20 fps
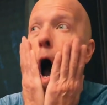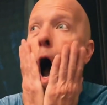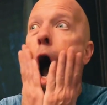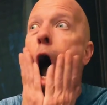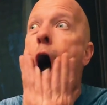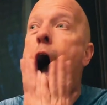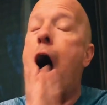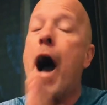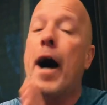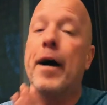
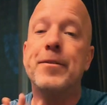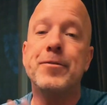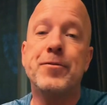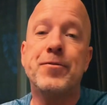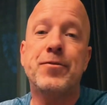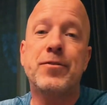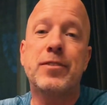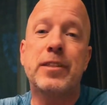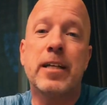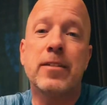
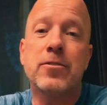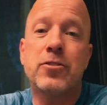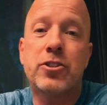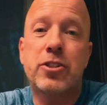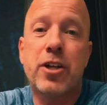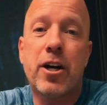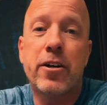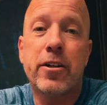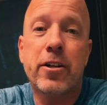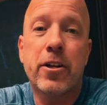Oh,
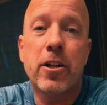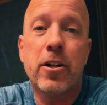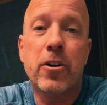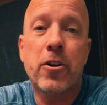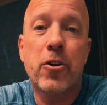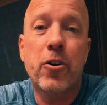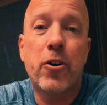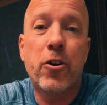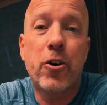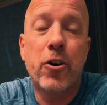getting started
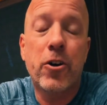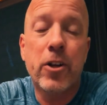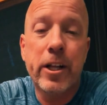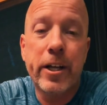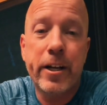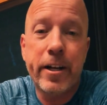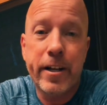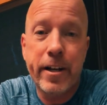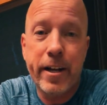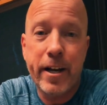a little
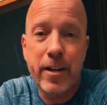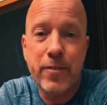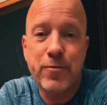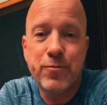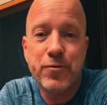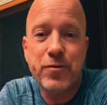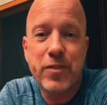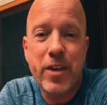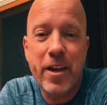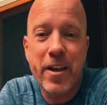early
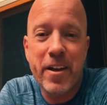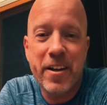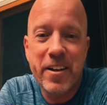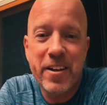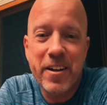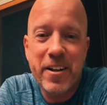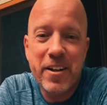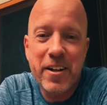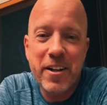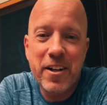today.
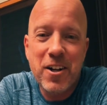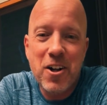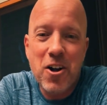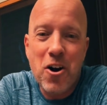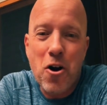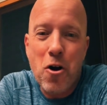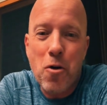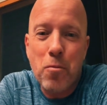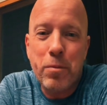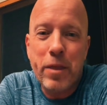
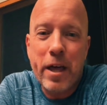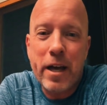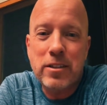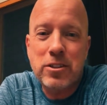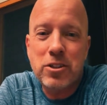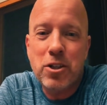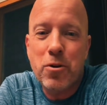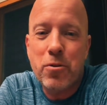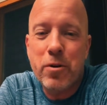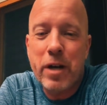Hope
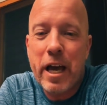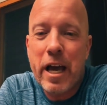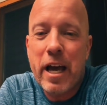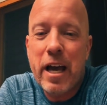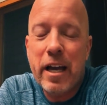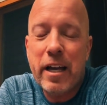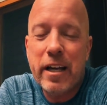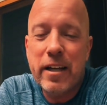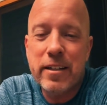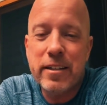that's
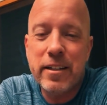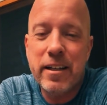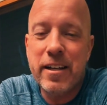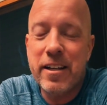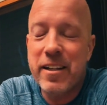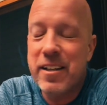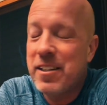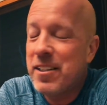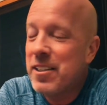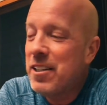okay
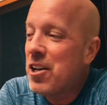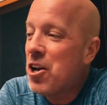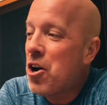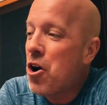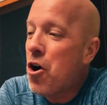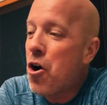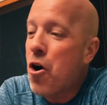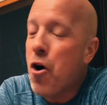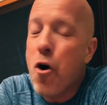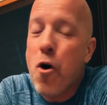
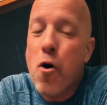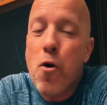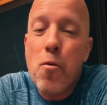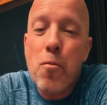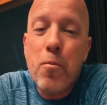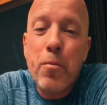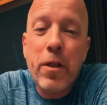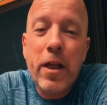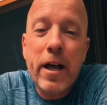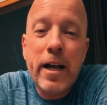
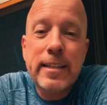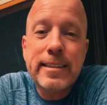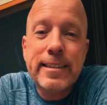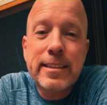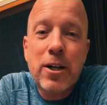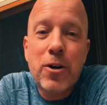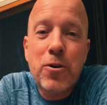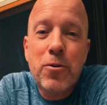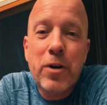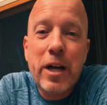hope
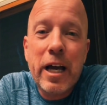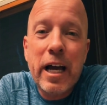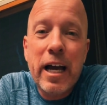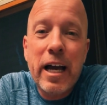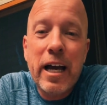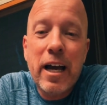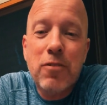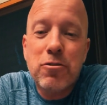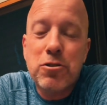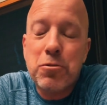that's
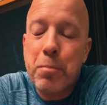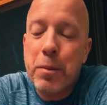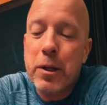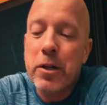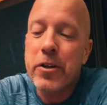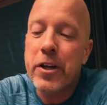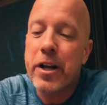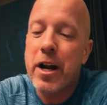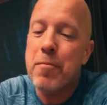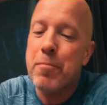okay. I
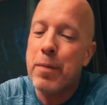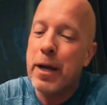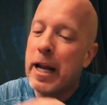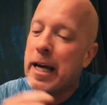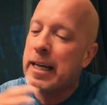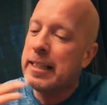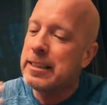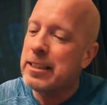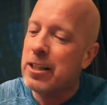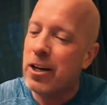was building
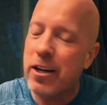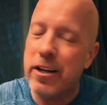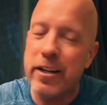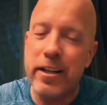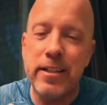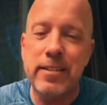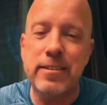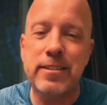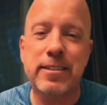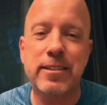up a nice
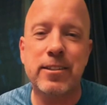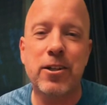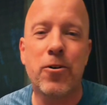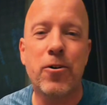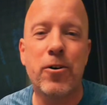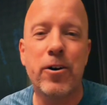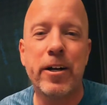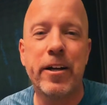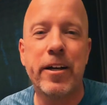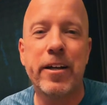
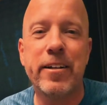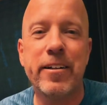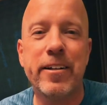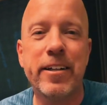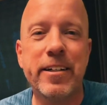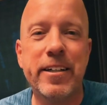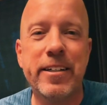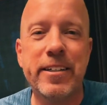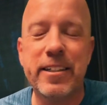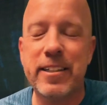audience going
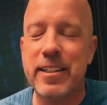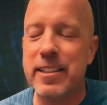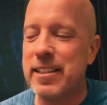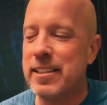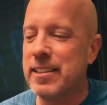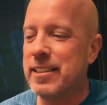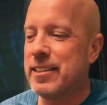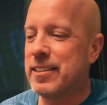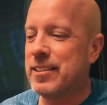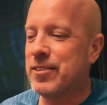at,
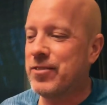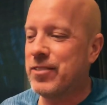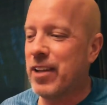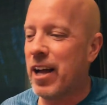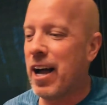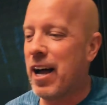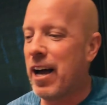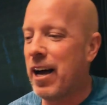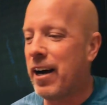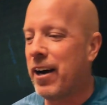
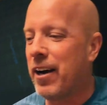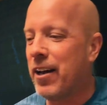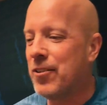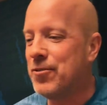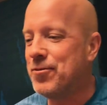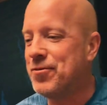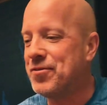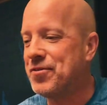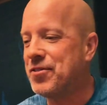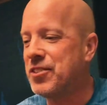I
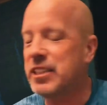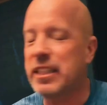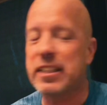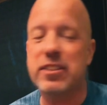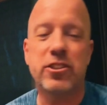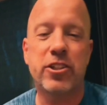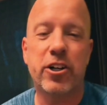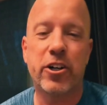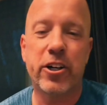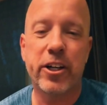don't know,
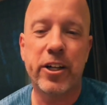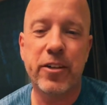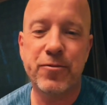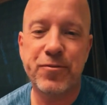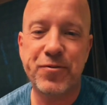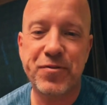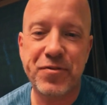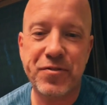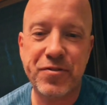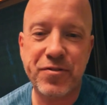
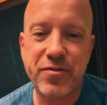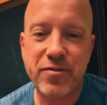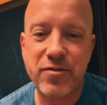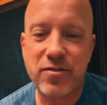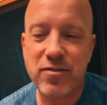6.30.